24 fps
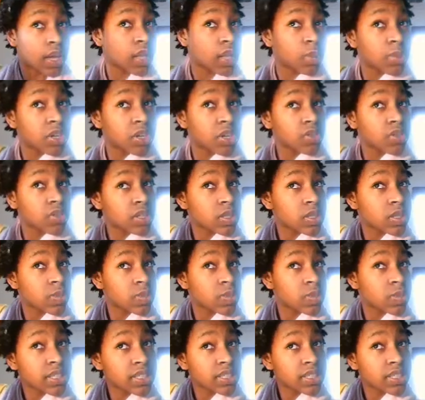I'm going to do this
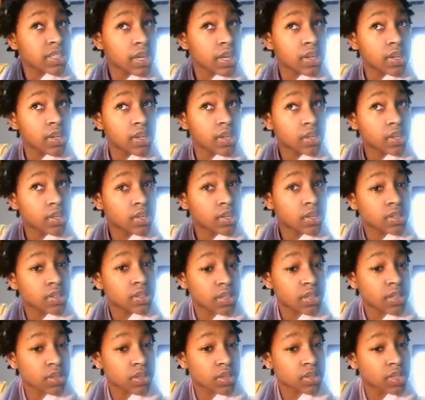back side, this
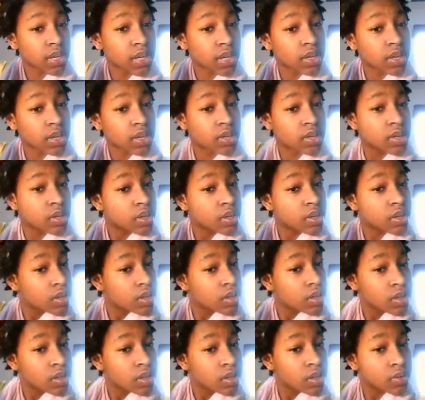other side.
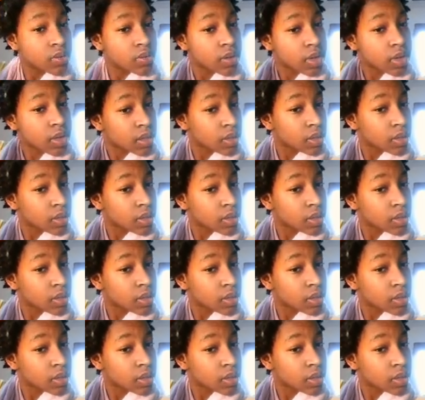Okay?